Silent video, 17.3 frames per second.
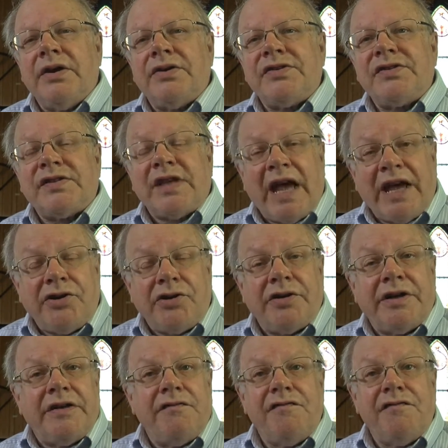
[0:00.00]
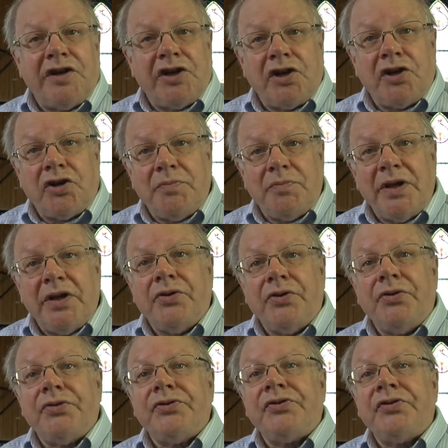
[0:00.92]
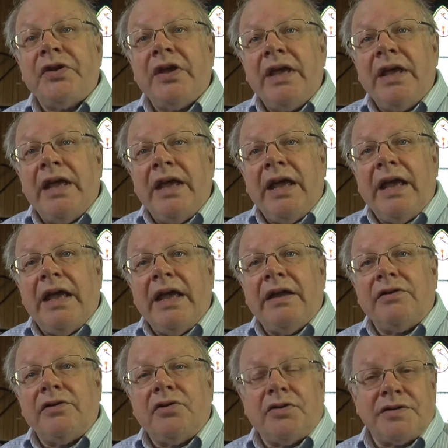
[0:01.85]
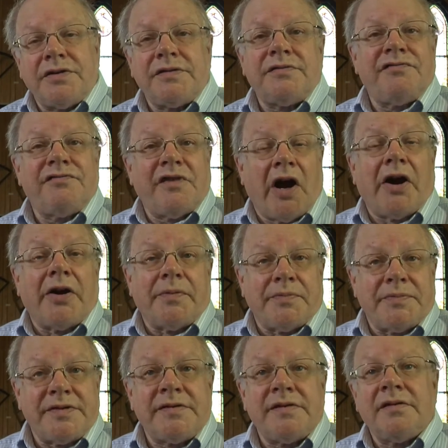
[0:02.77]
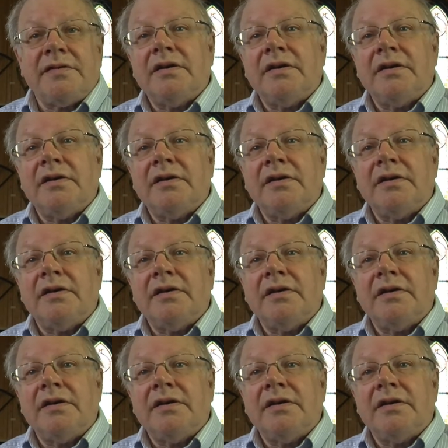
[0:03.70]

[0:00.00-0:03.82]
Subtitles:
Cider and vinegar mills, and of course farms.